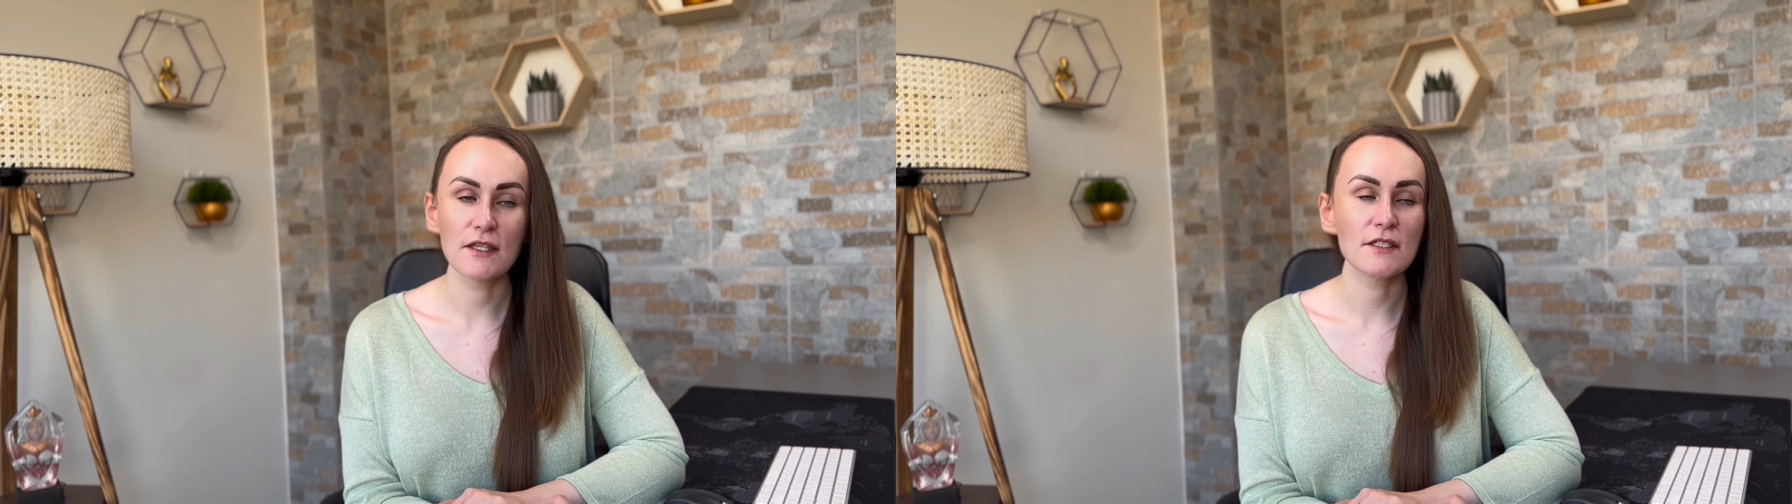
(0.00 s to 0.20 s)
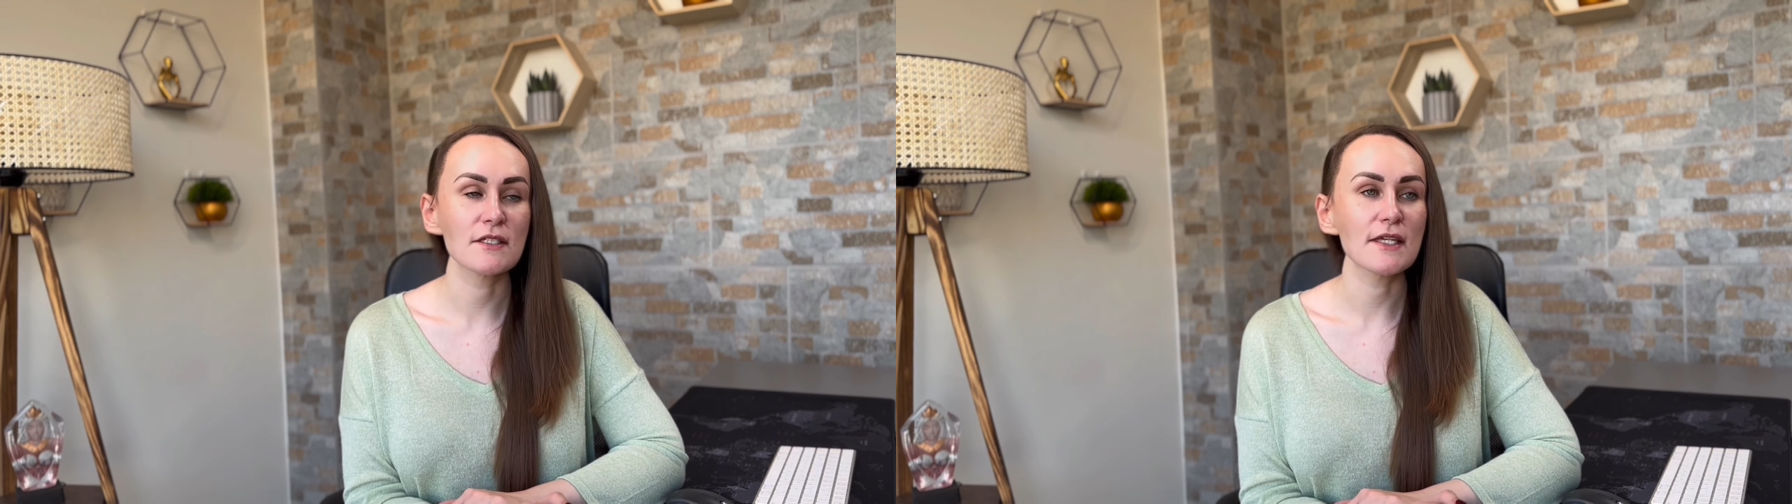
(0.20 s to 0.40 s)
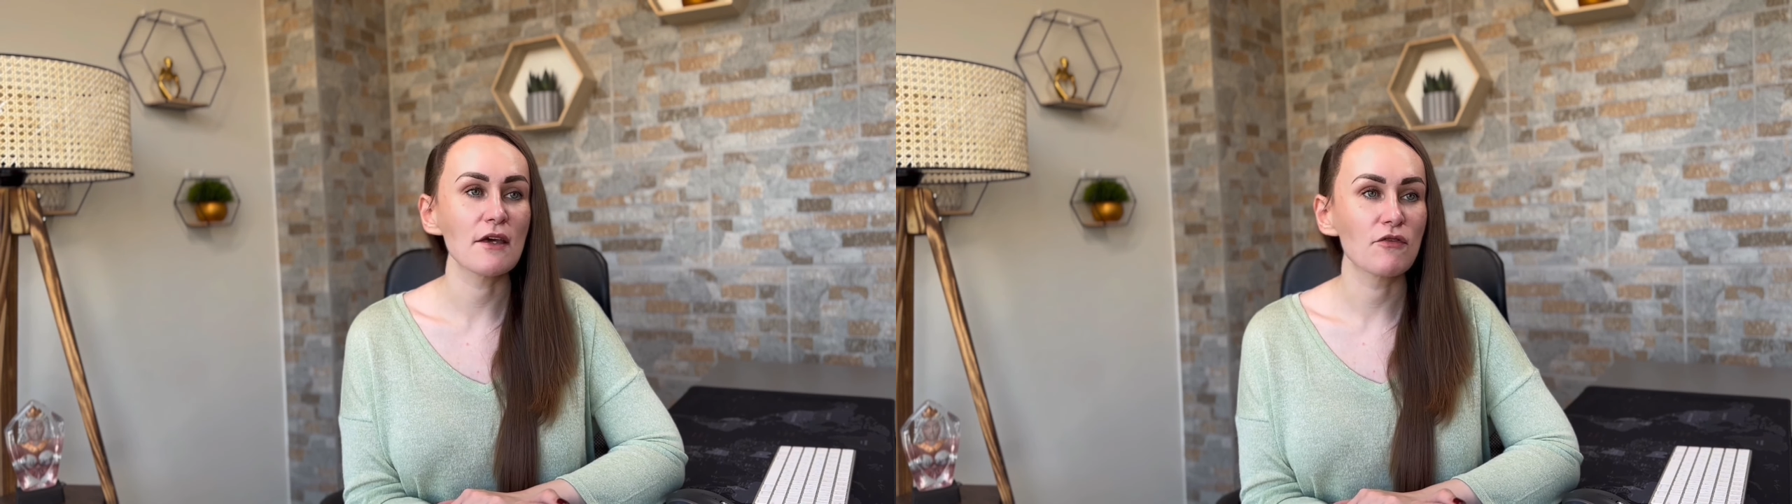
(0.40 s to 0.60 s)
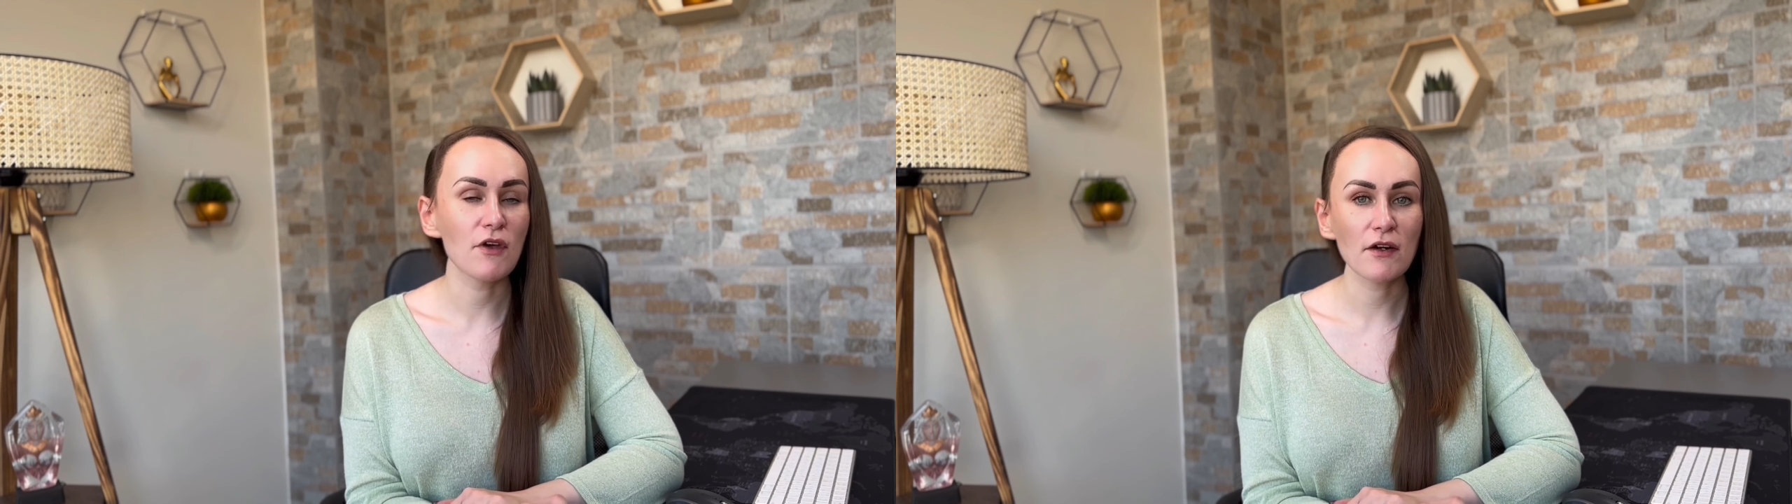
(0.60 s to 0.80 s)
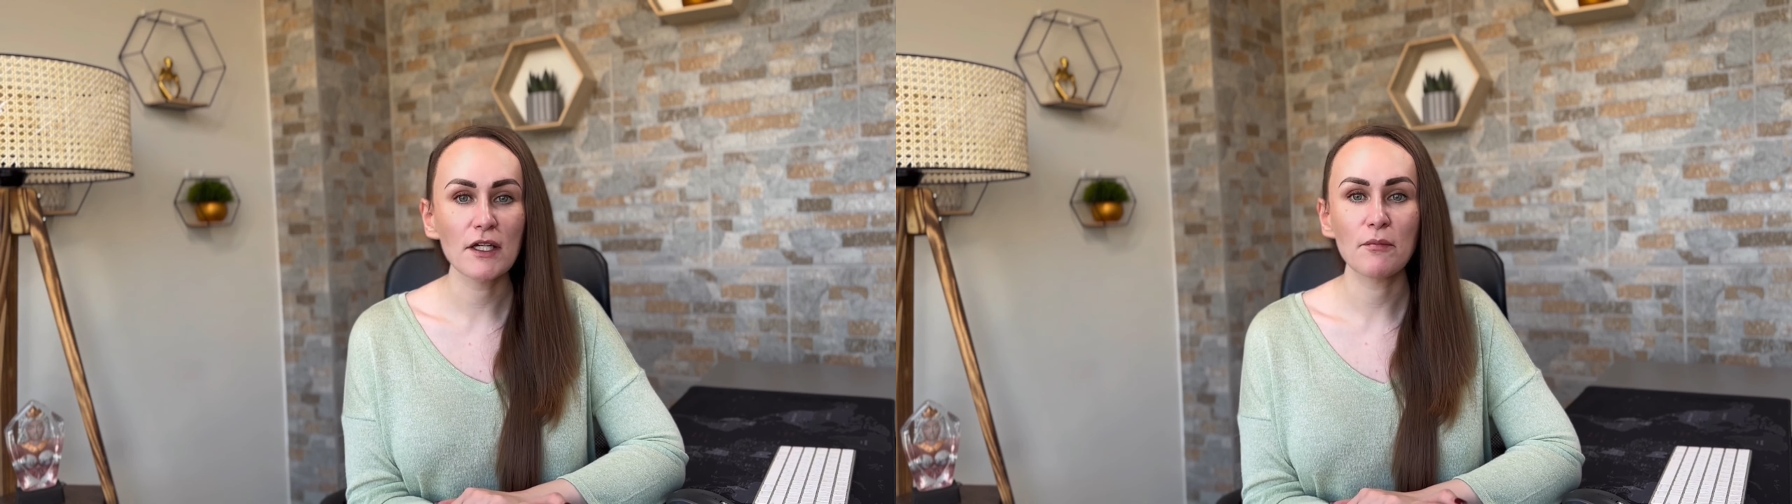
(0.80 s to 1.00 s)
This is a
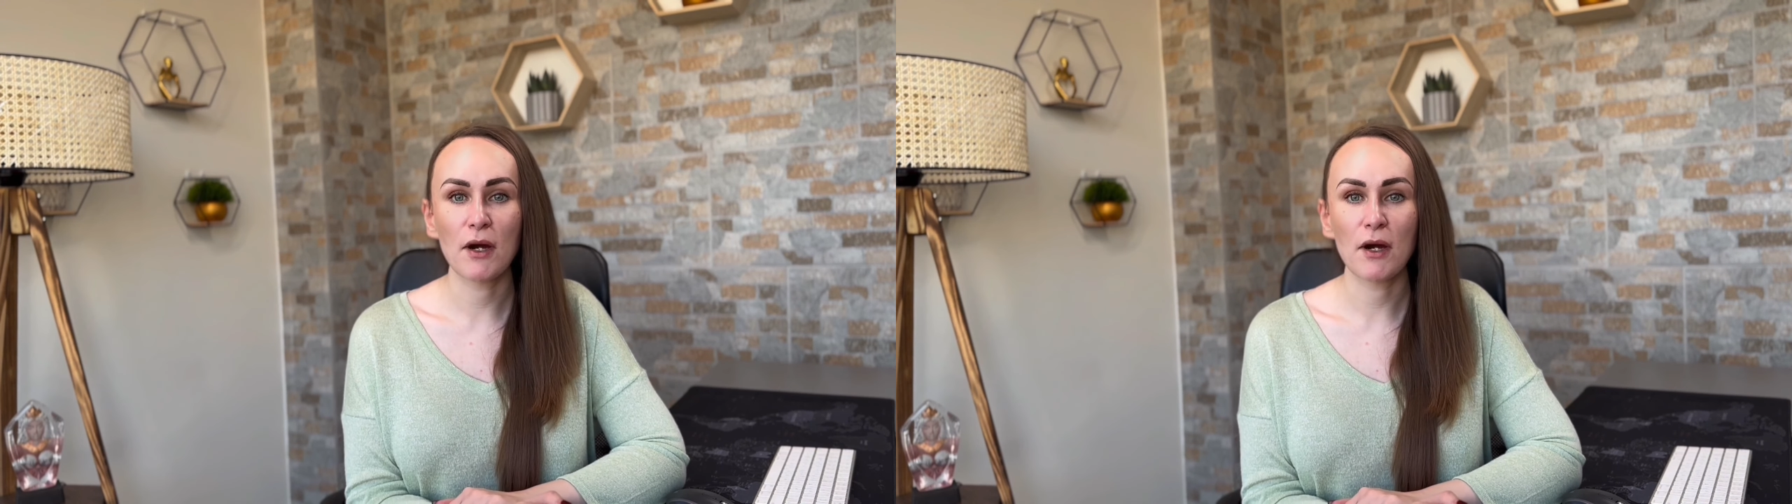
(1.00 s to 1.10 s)
very